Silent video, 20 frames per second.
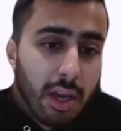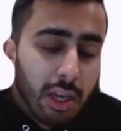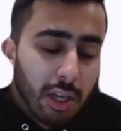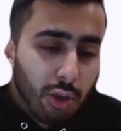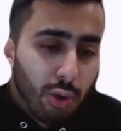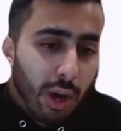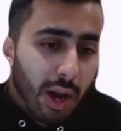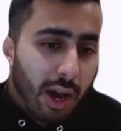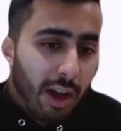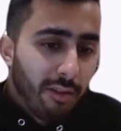
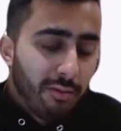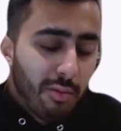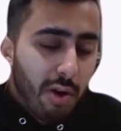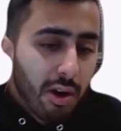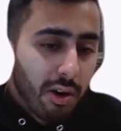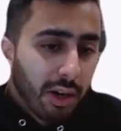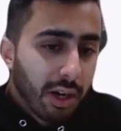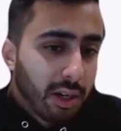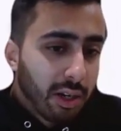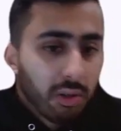You have
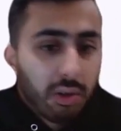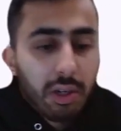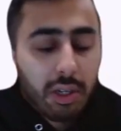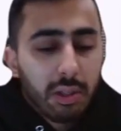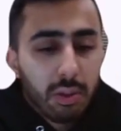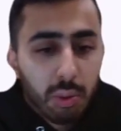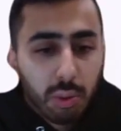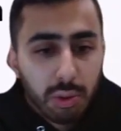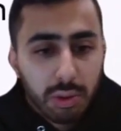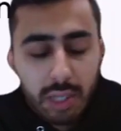monitoring and alerting
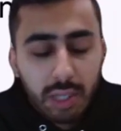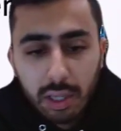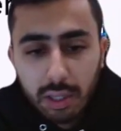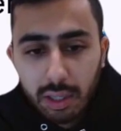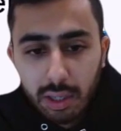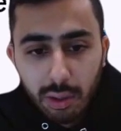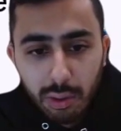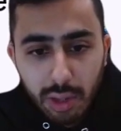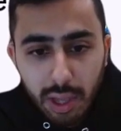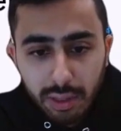tools telling
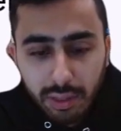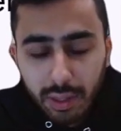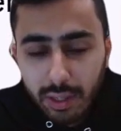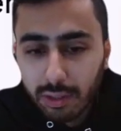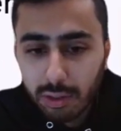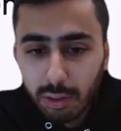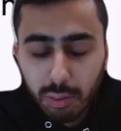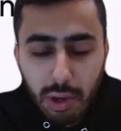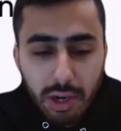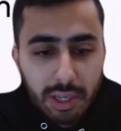you that
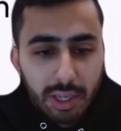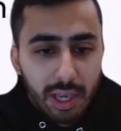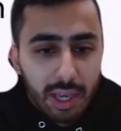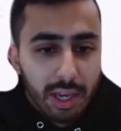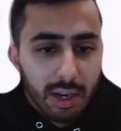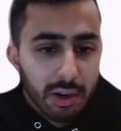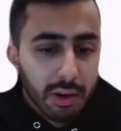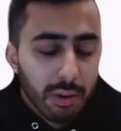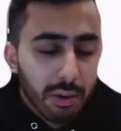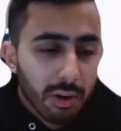things are
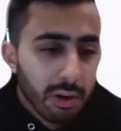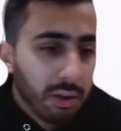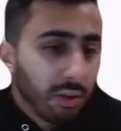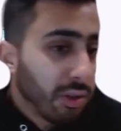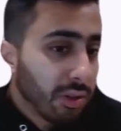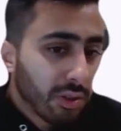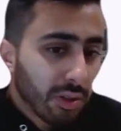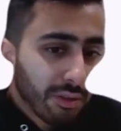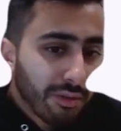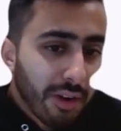breaking or
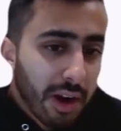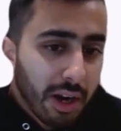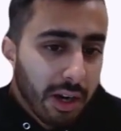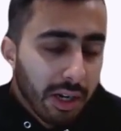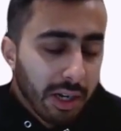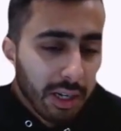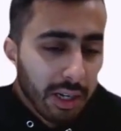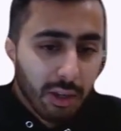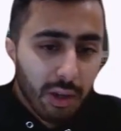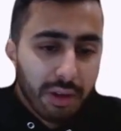alerts are
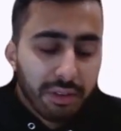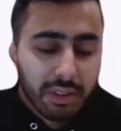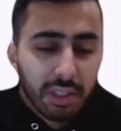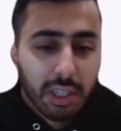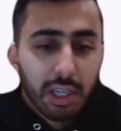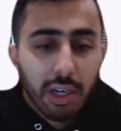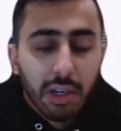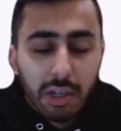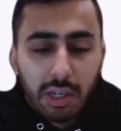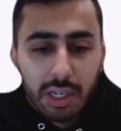firing. You have
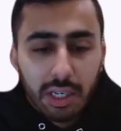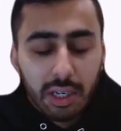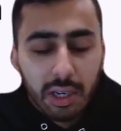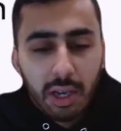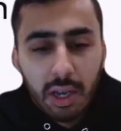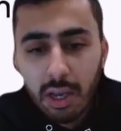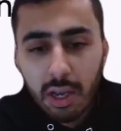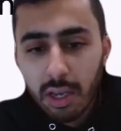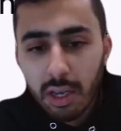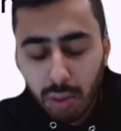security
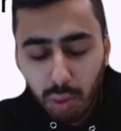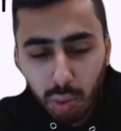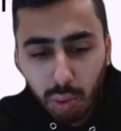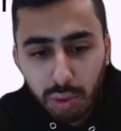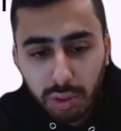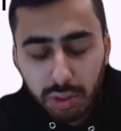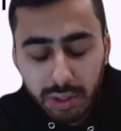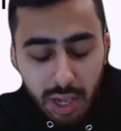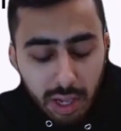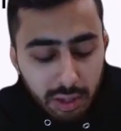
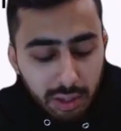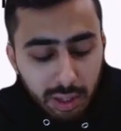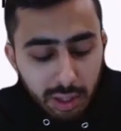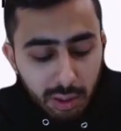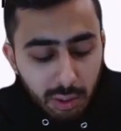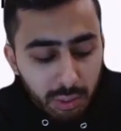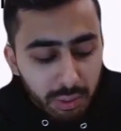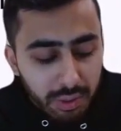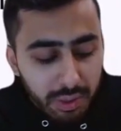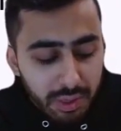tools telling
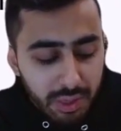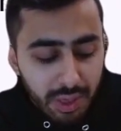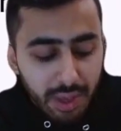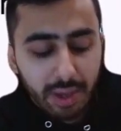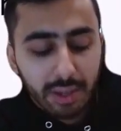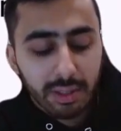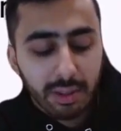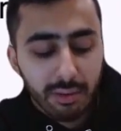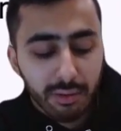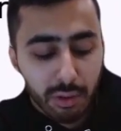you
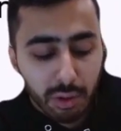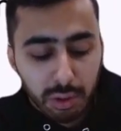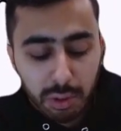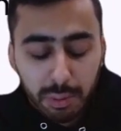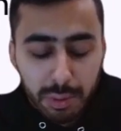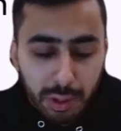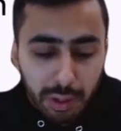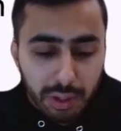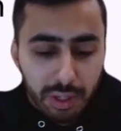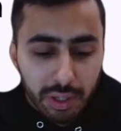things and
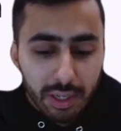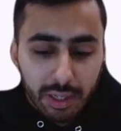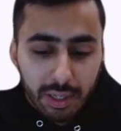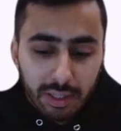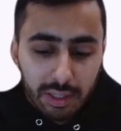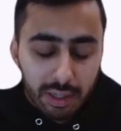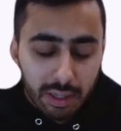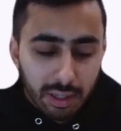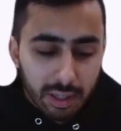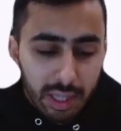vulnerabilities
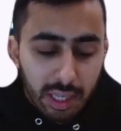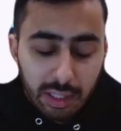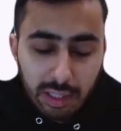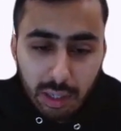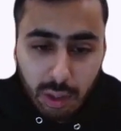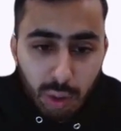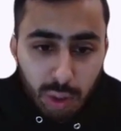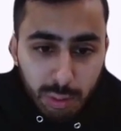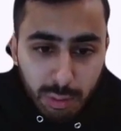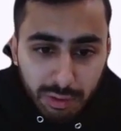and things that
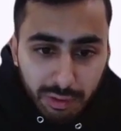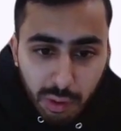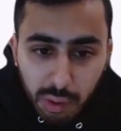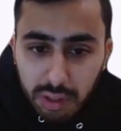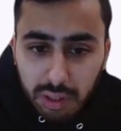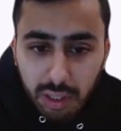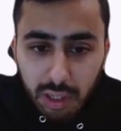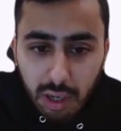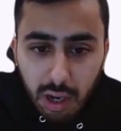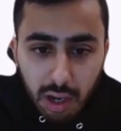you should be
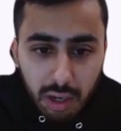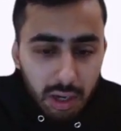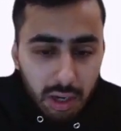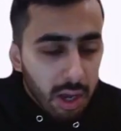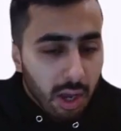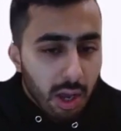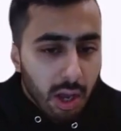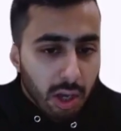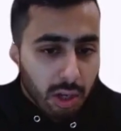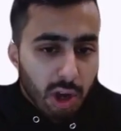focusing on.
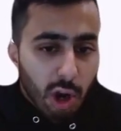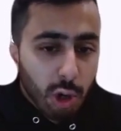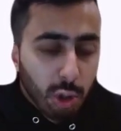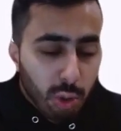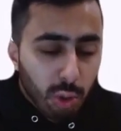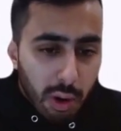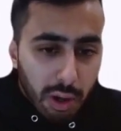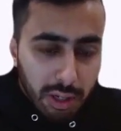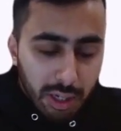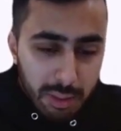Code
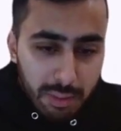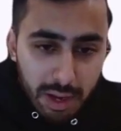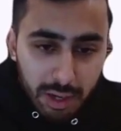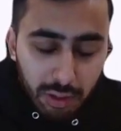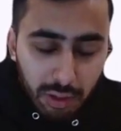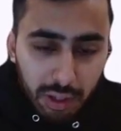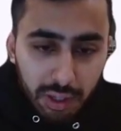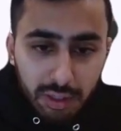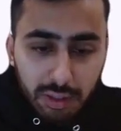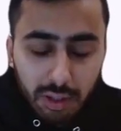quality
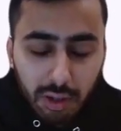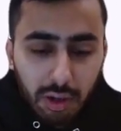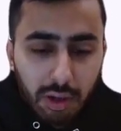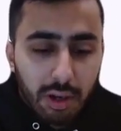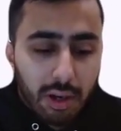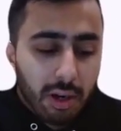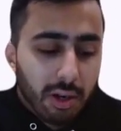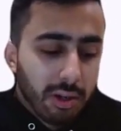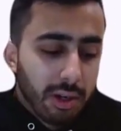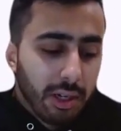metrics
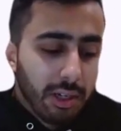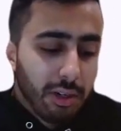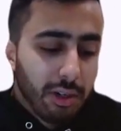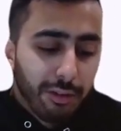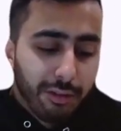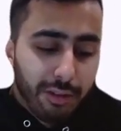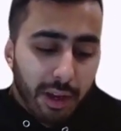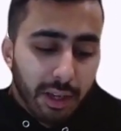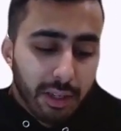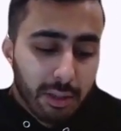are in your
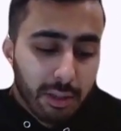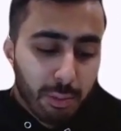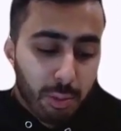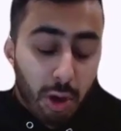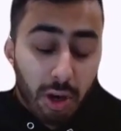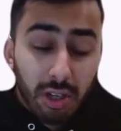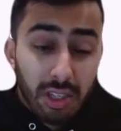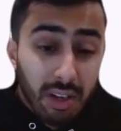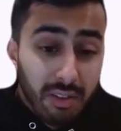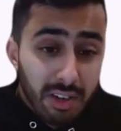face.
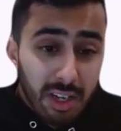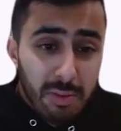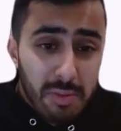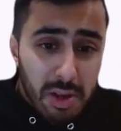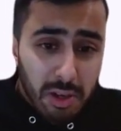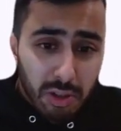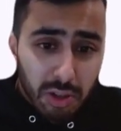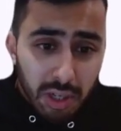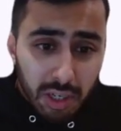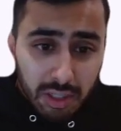Productivity
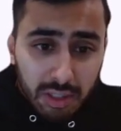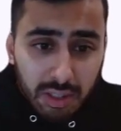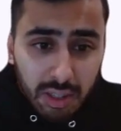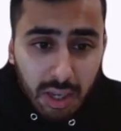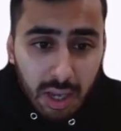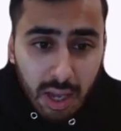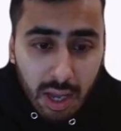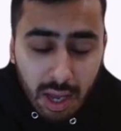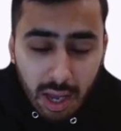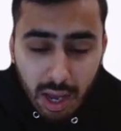metrics.
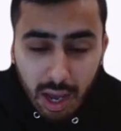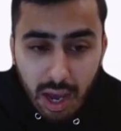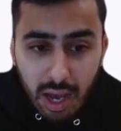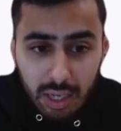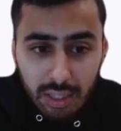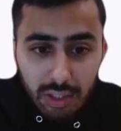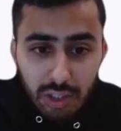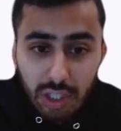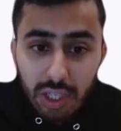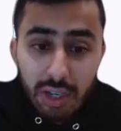
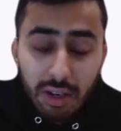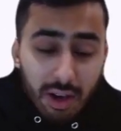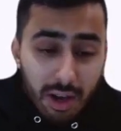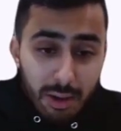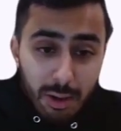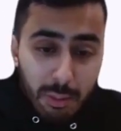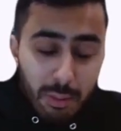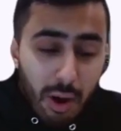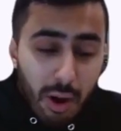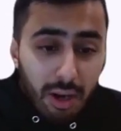Jira,
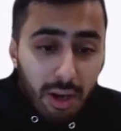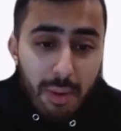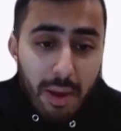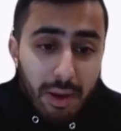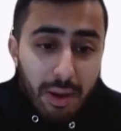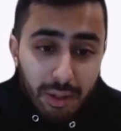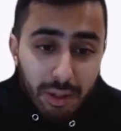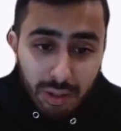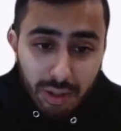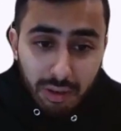your product
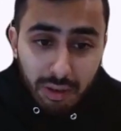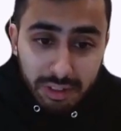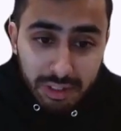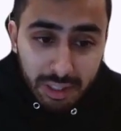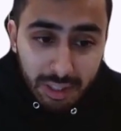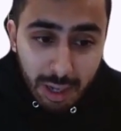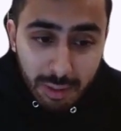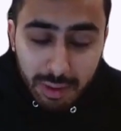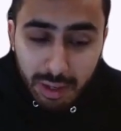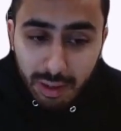manager is obviously
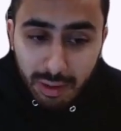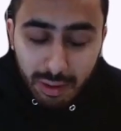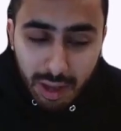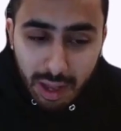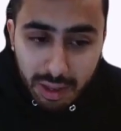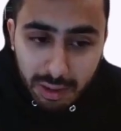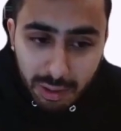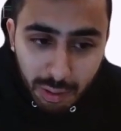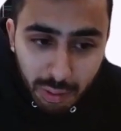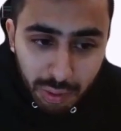coming
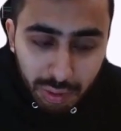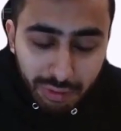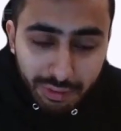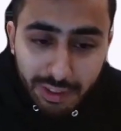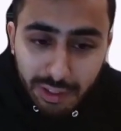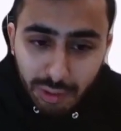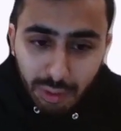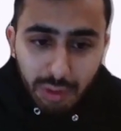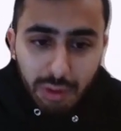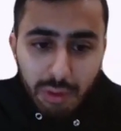at you with
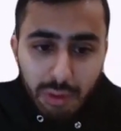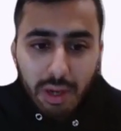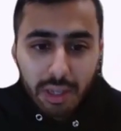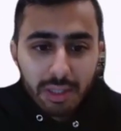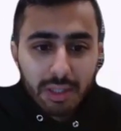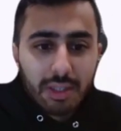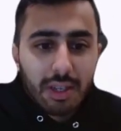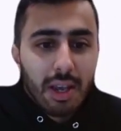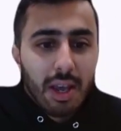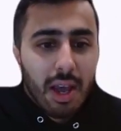feature
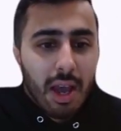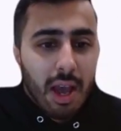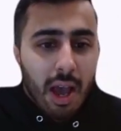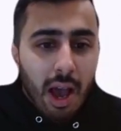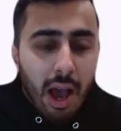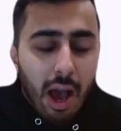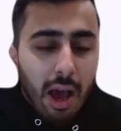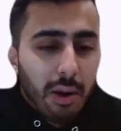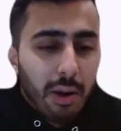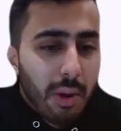requests.
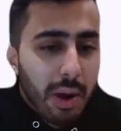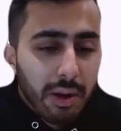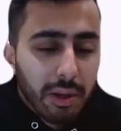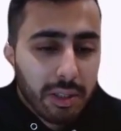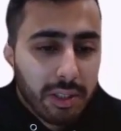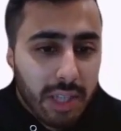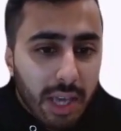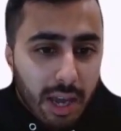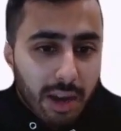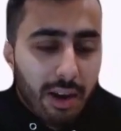How do I
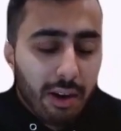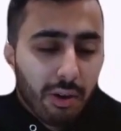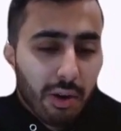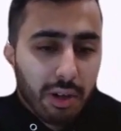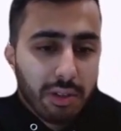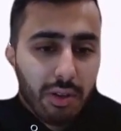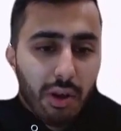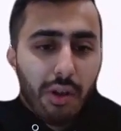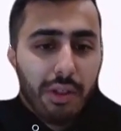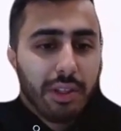understand
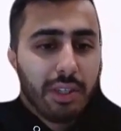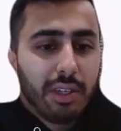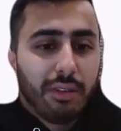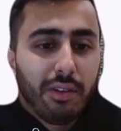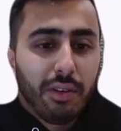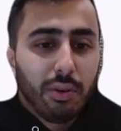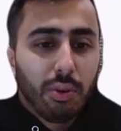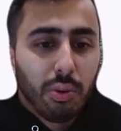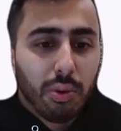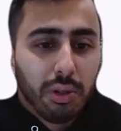across all these
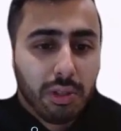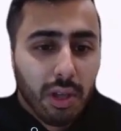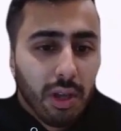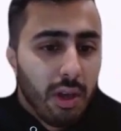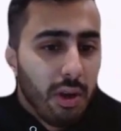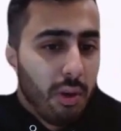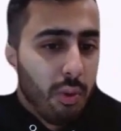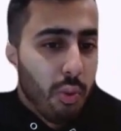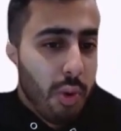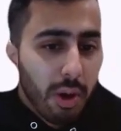different tools,
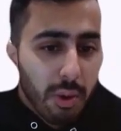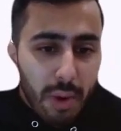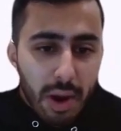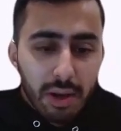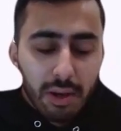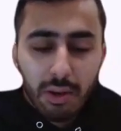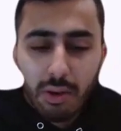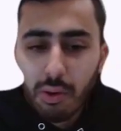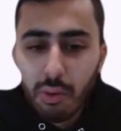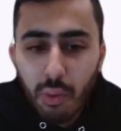what do I
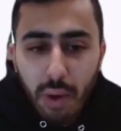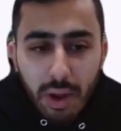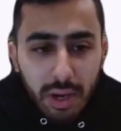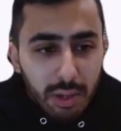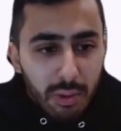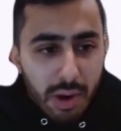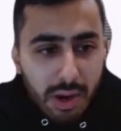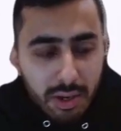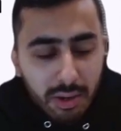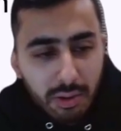do? When
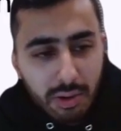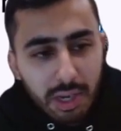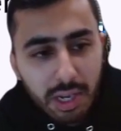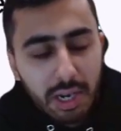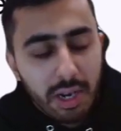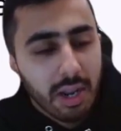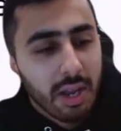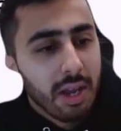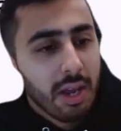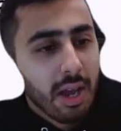do I do
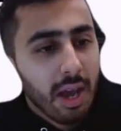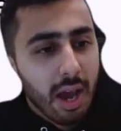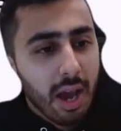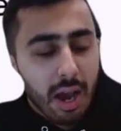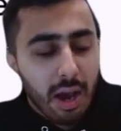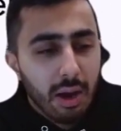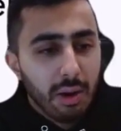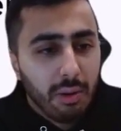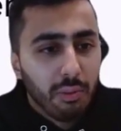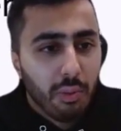it?
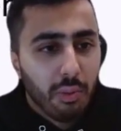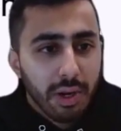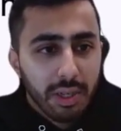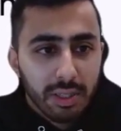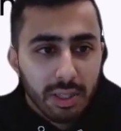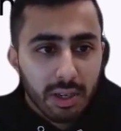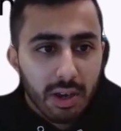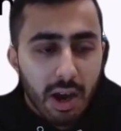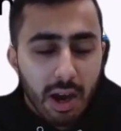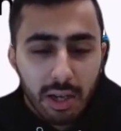What is
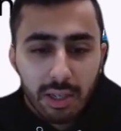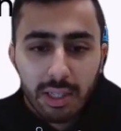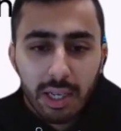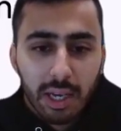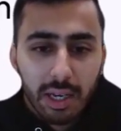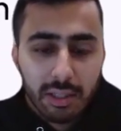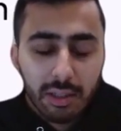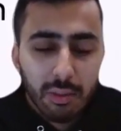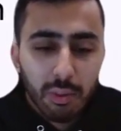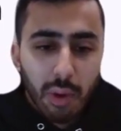the
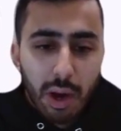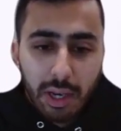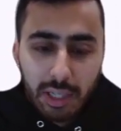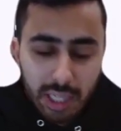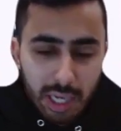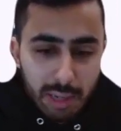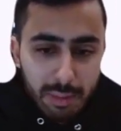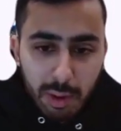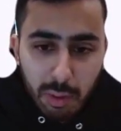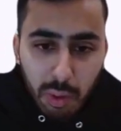context? Why
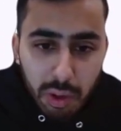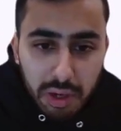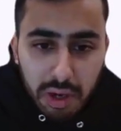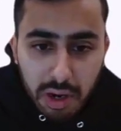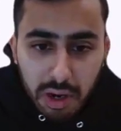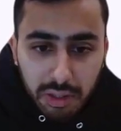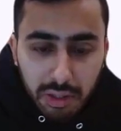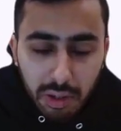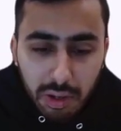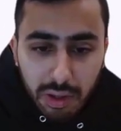should I be working on
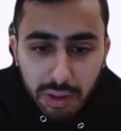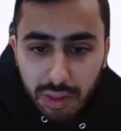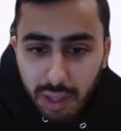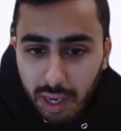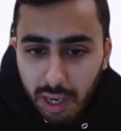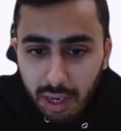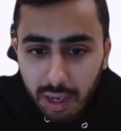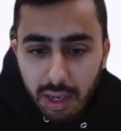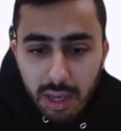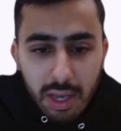a certain
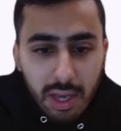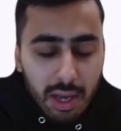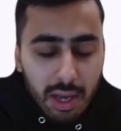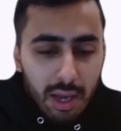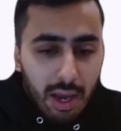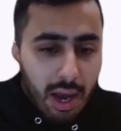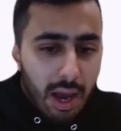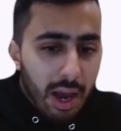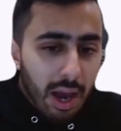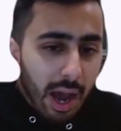thing?
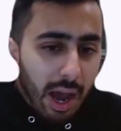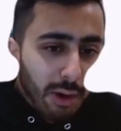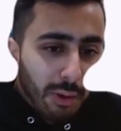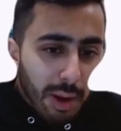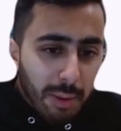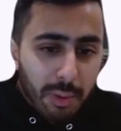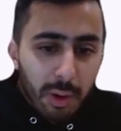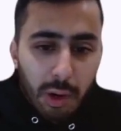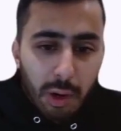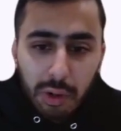How do
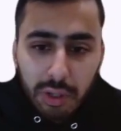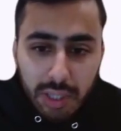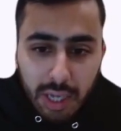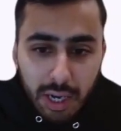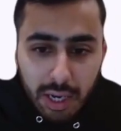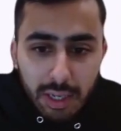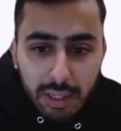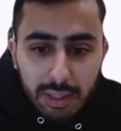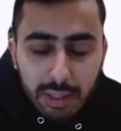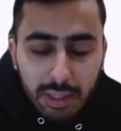I
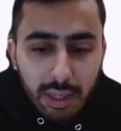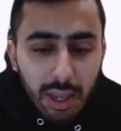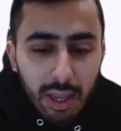prioritize?